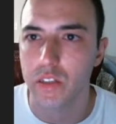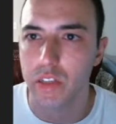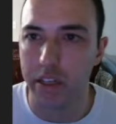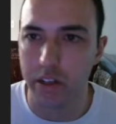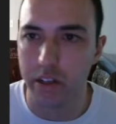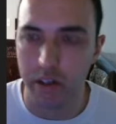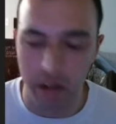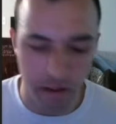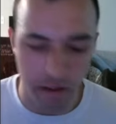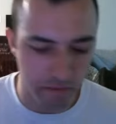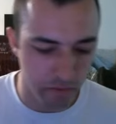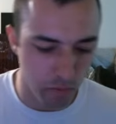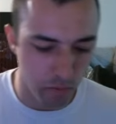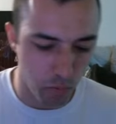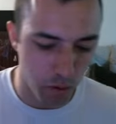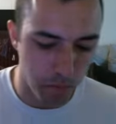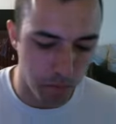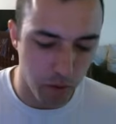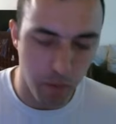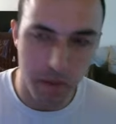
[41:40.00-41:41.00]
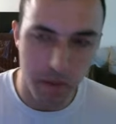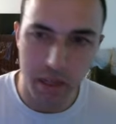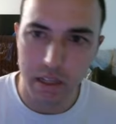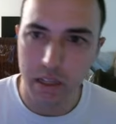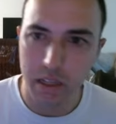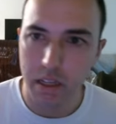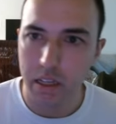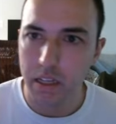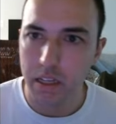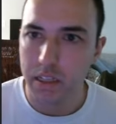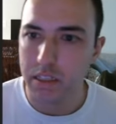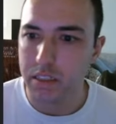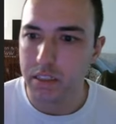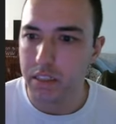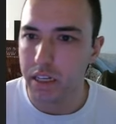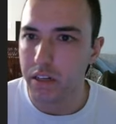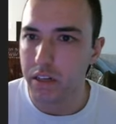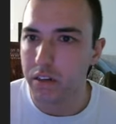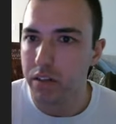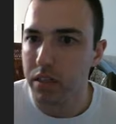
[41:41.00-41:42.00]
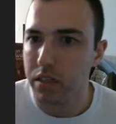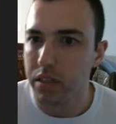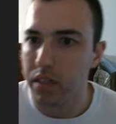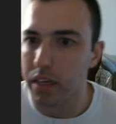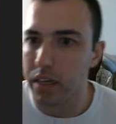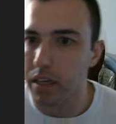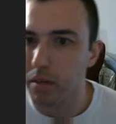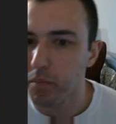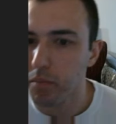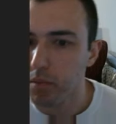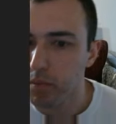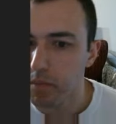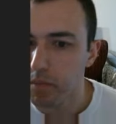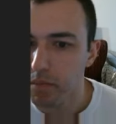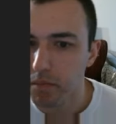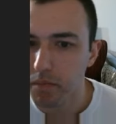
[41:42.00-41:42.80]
to the internet for one moment. Standard clamp